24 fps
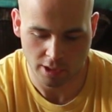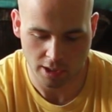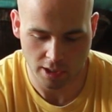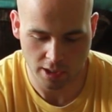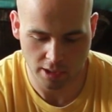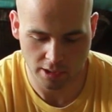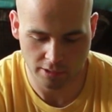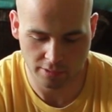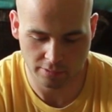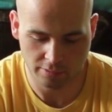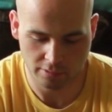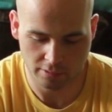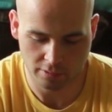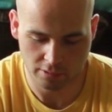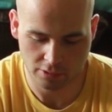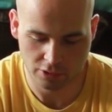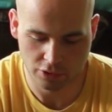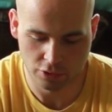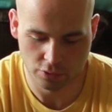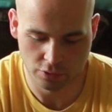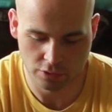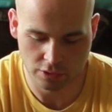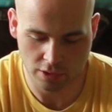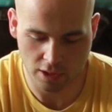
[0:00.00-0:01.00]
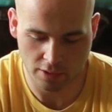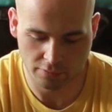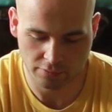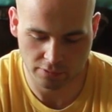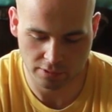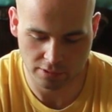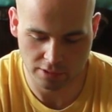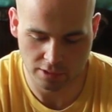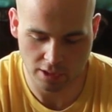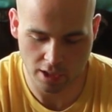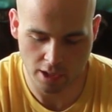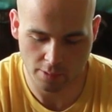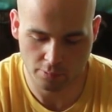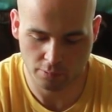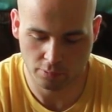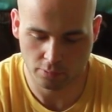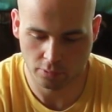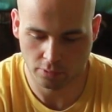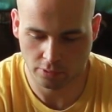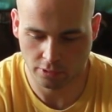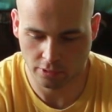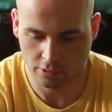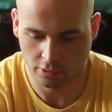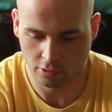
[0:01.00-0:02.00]
and it shoots off the top
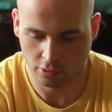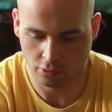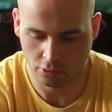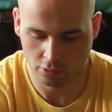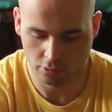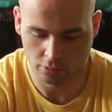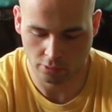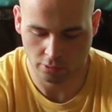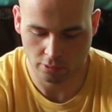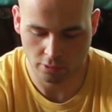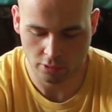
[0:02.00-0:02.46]
with you're